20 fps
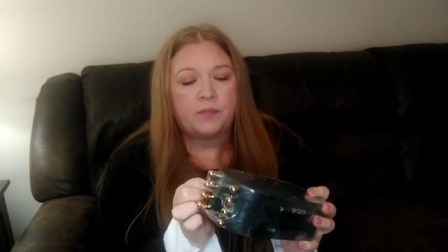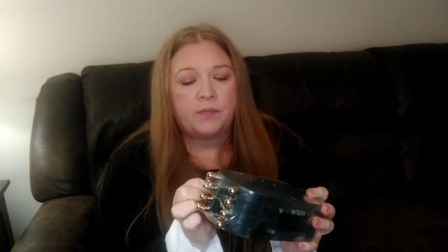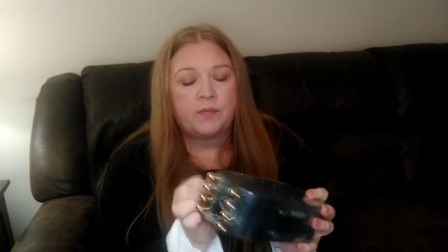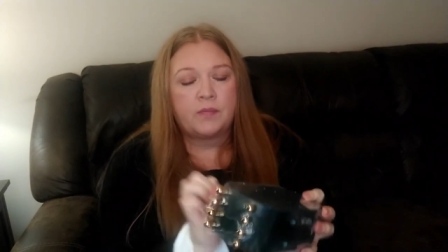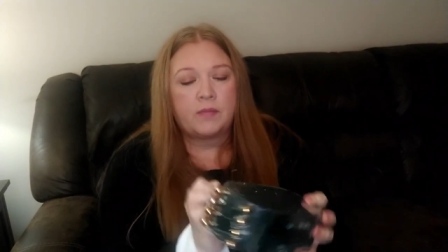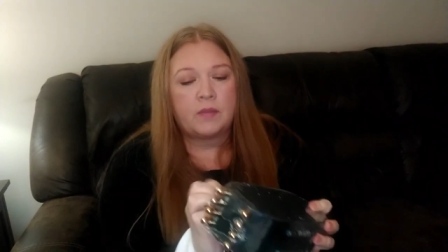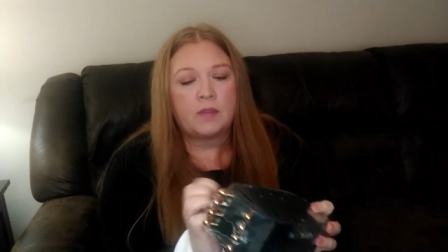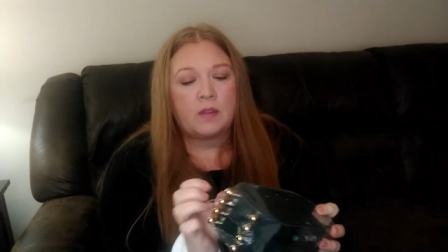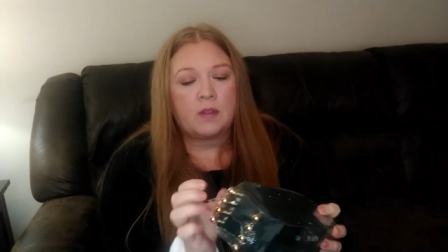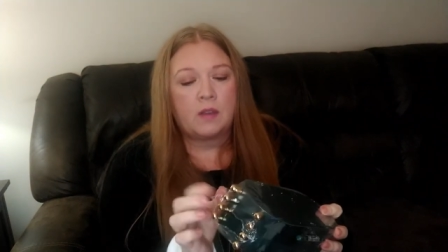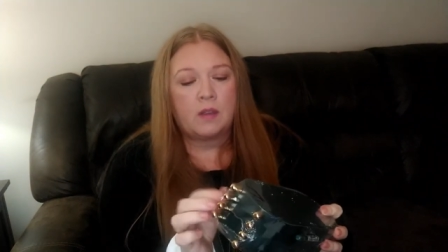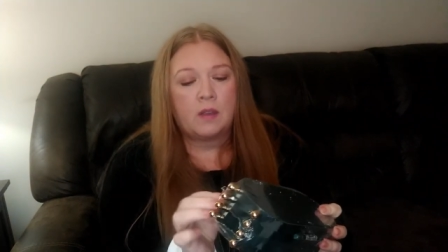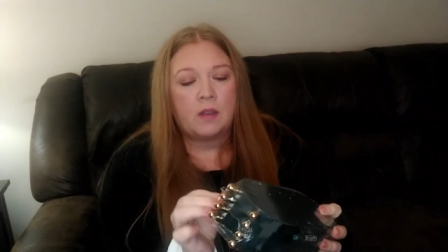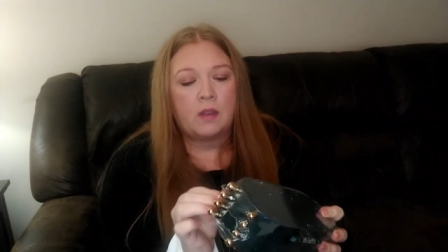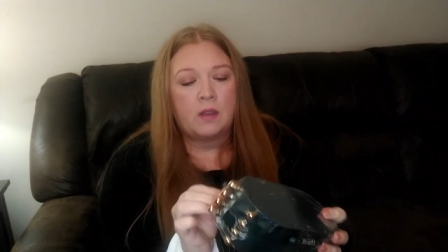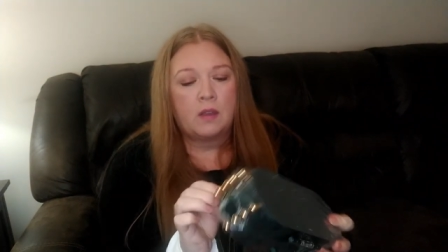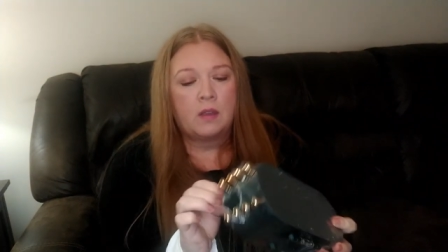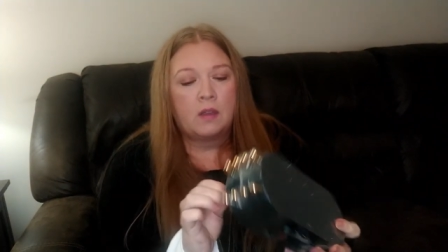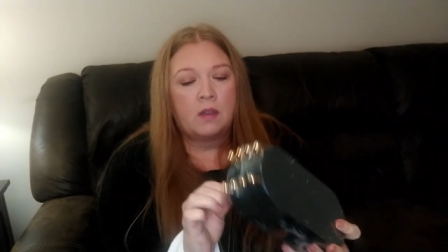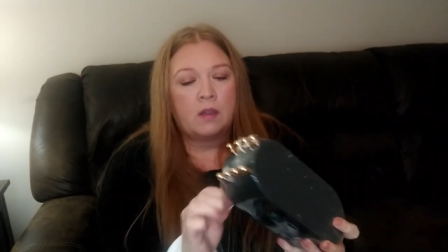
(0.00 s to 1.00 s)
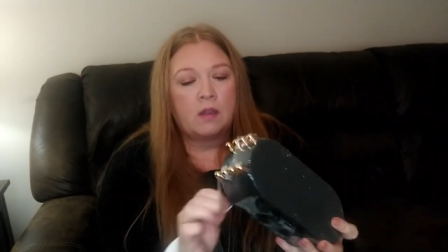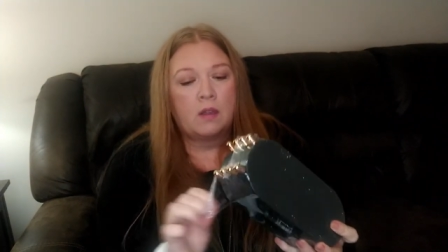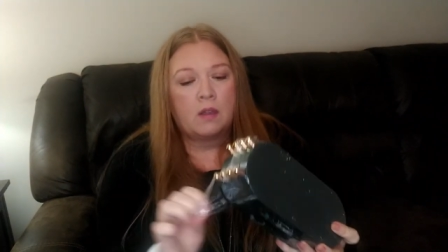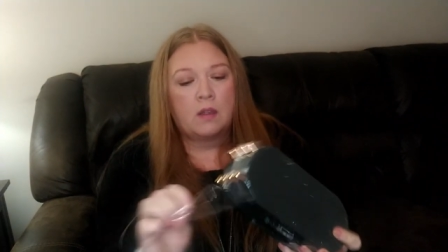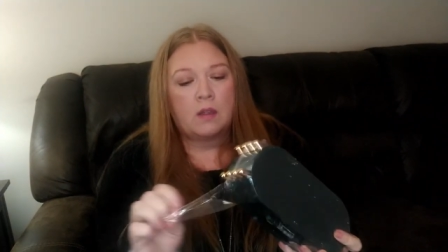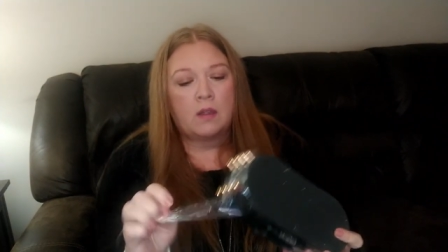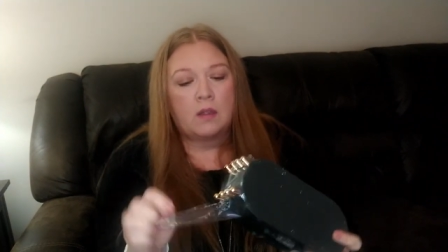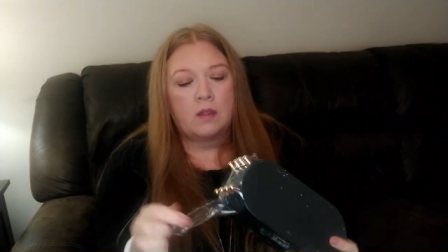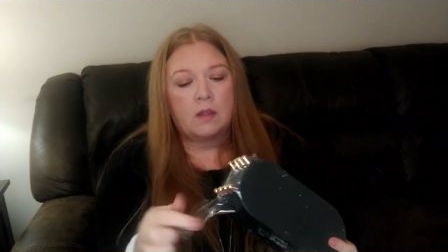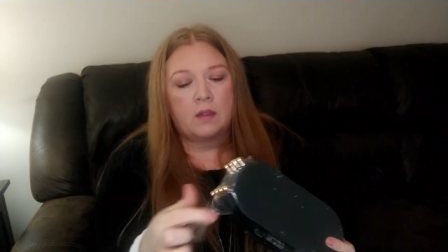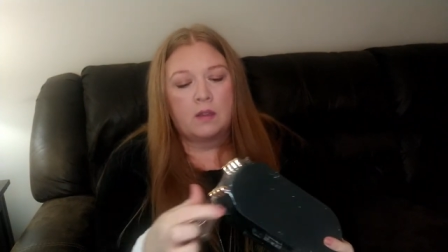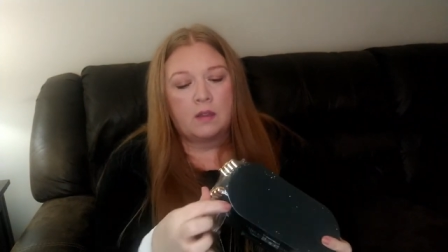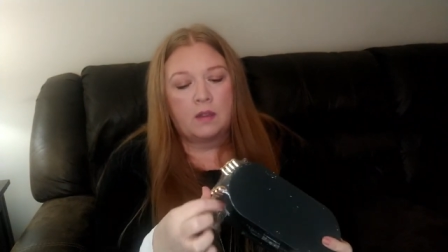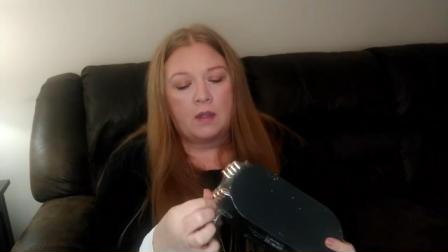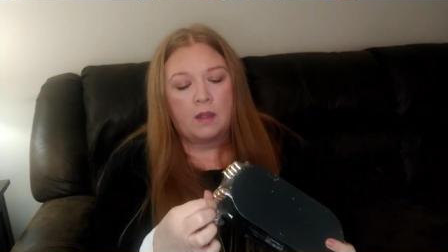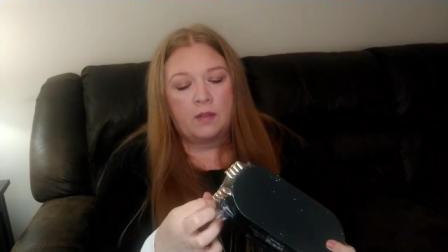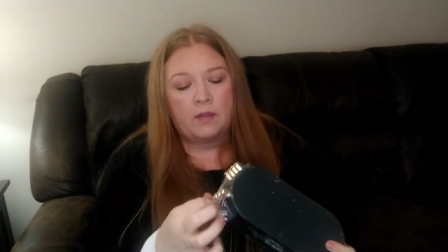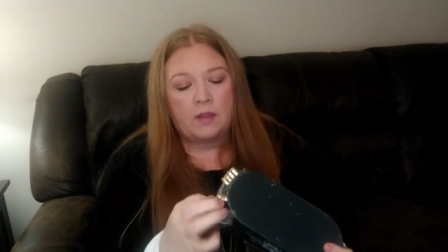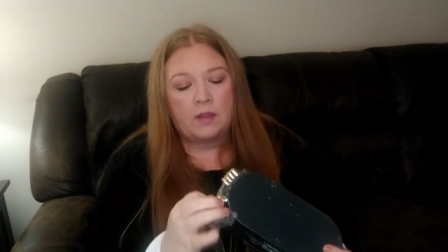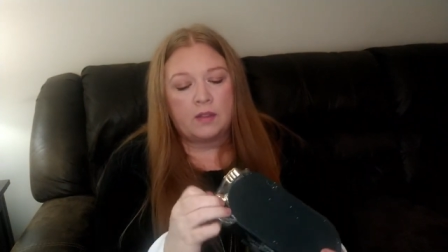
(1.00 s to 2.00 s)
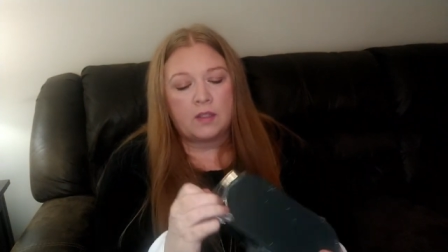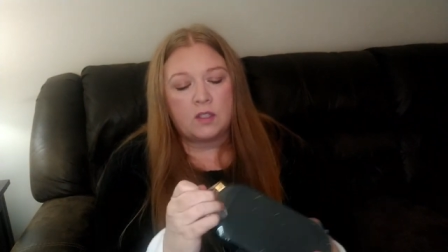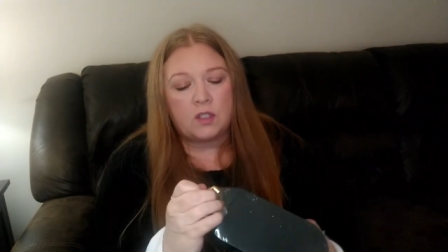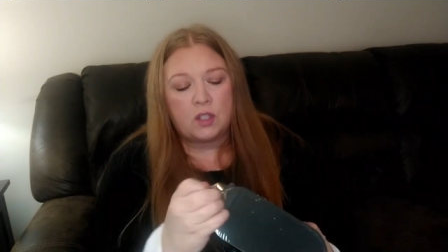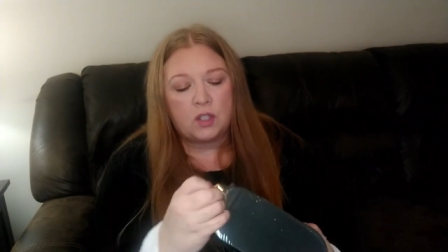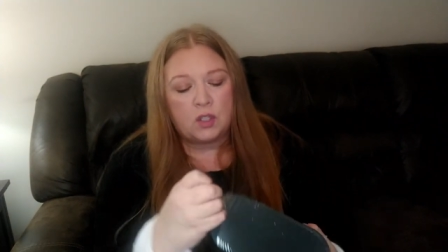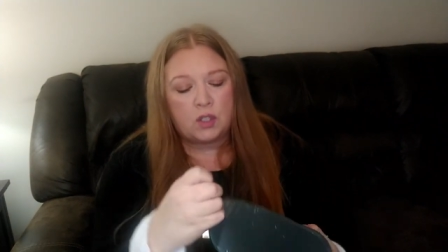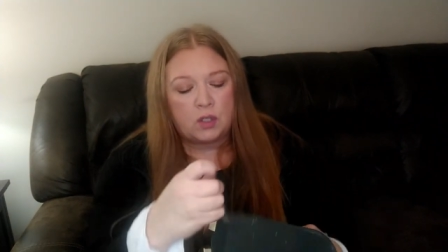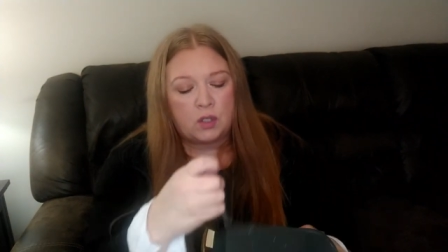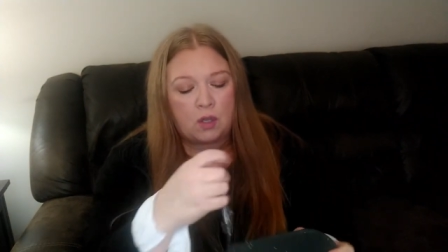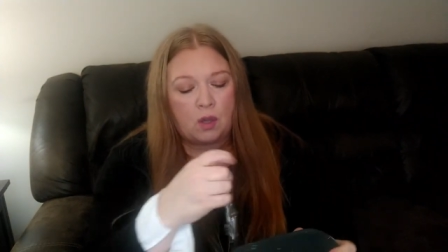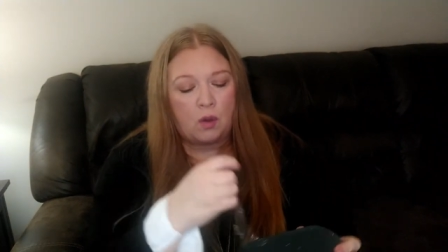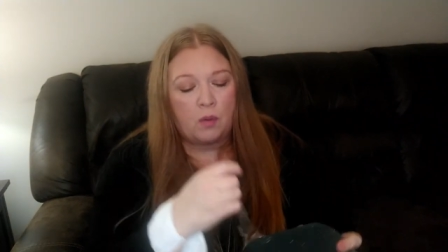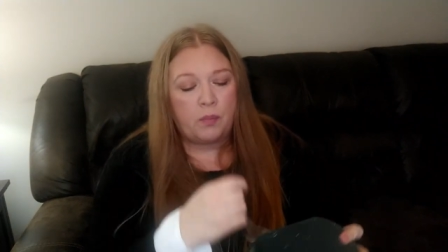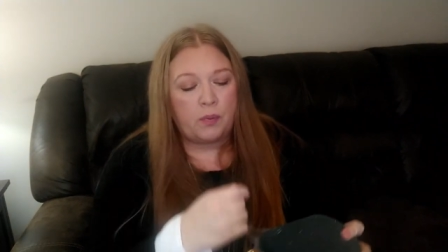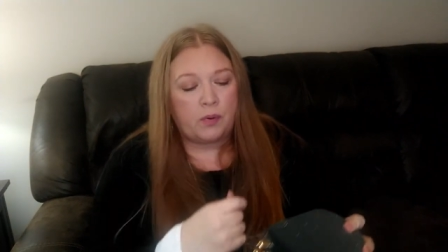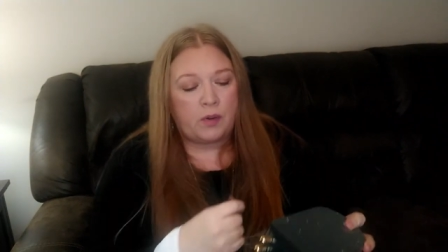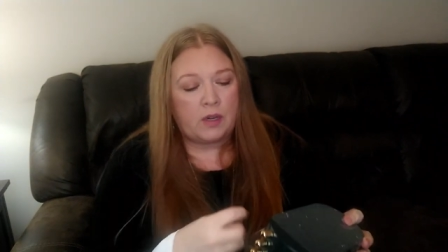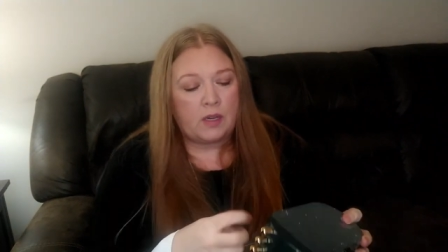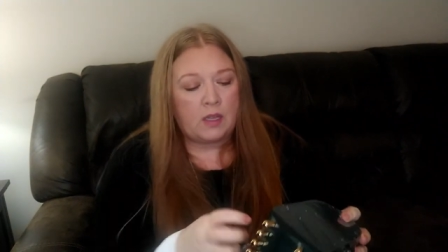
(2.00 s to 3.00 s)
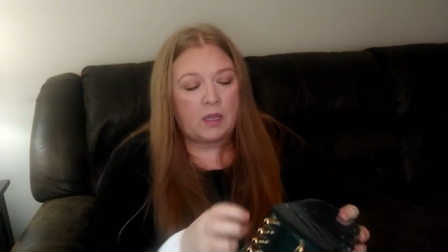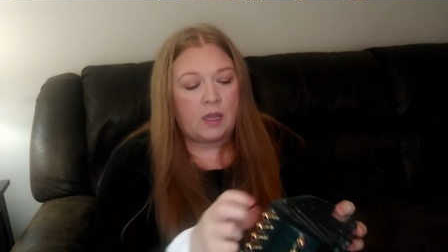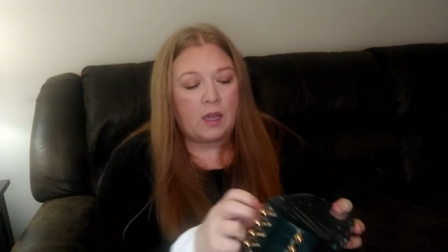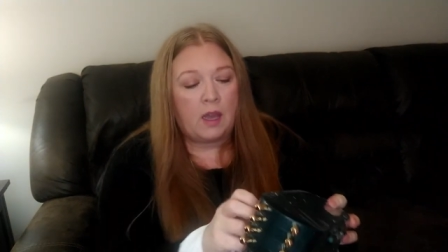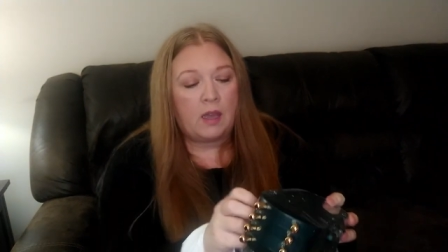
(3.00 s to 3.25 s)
I think this is so pretty.